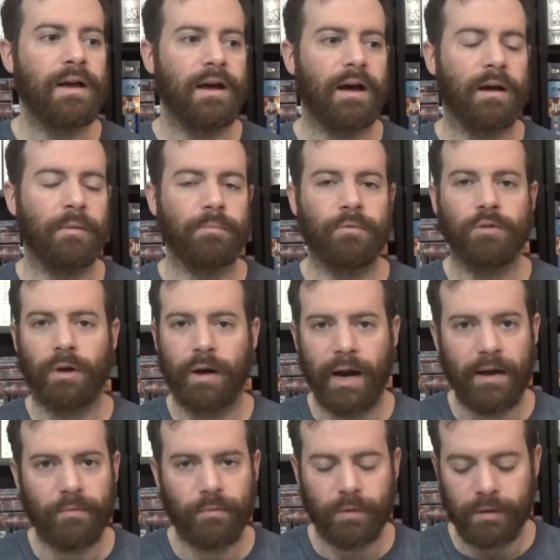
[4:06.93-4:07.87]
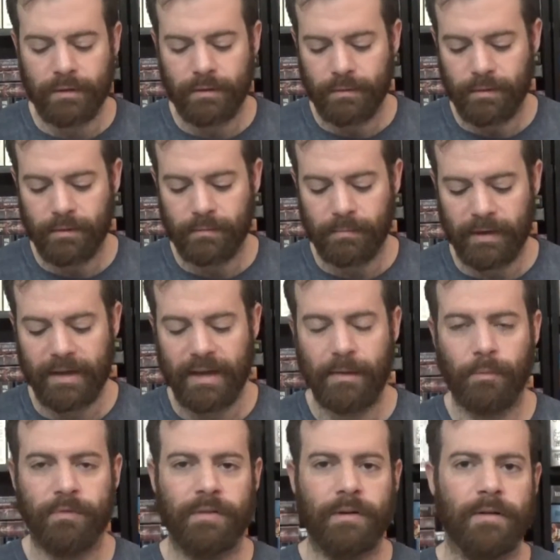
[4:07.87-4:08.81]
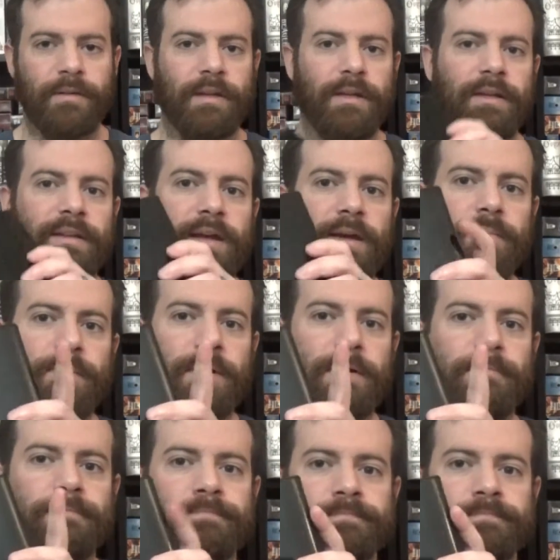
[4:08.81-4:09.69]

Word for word: I'm sure I have one in my cables and everything like that. But